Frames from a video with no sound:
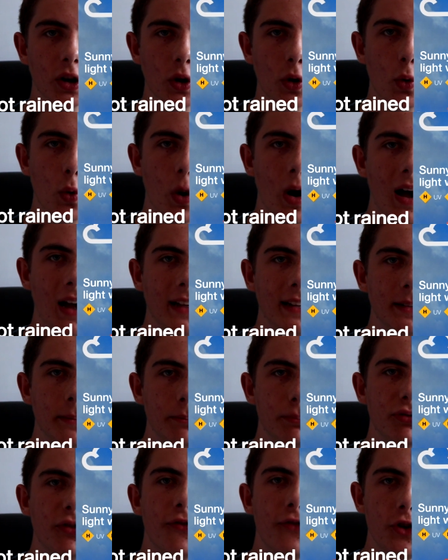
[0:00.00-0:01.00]

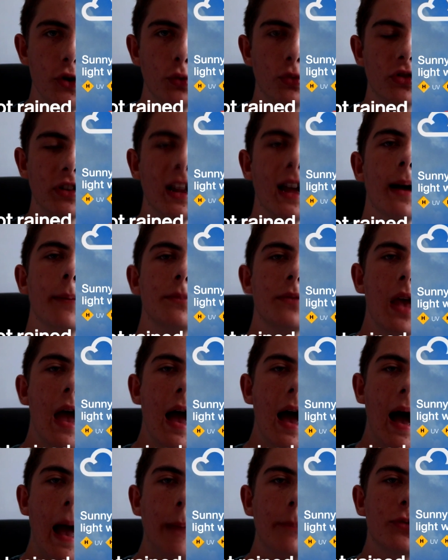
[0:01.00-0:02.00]
quite profusely.
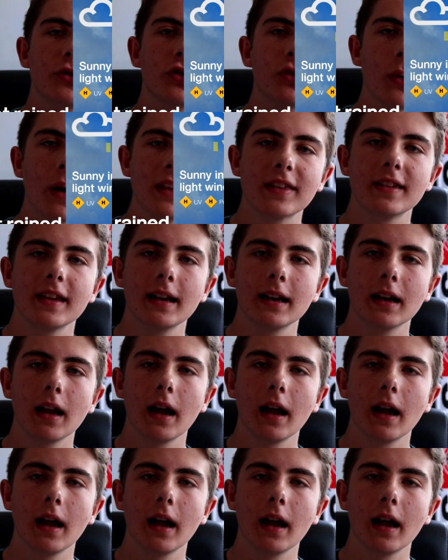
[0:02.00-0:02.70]
I'm sweating